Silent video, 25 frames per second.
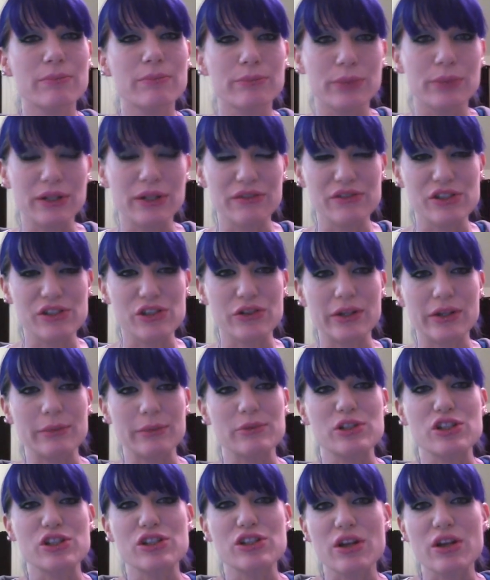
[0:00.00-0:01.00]
brief
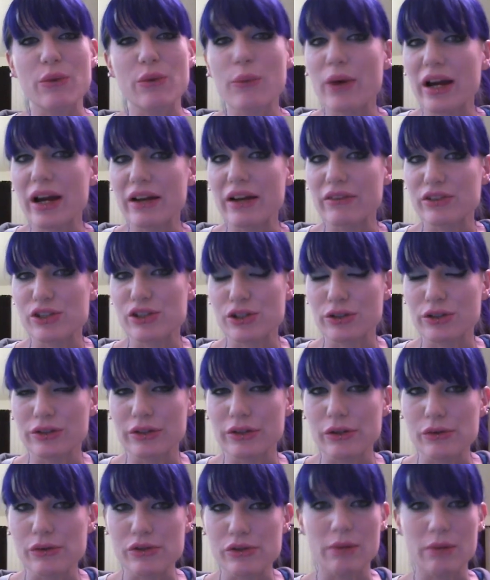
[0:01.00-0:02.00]
descriptions on why I returned
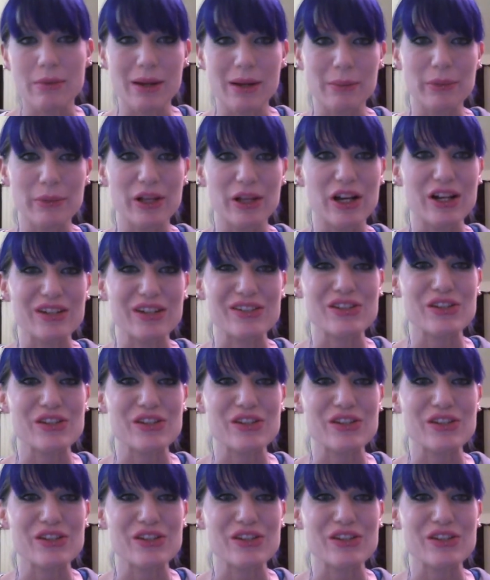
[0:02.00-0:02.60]
those on my blog.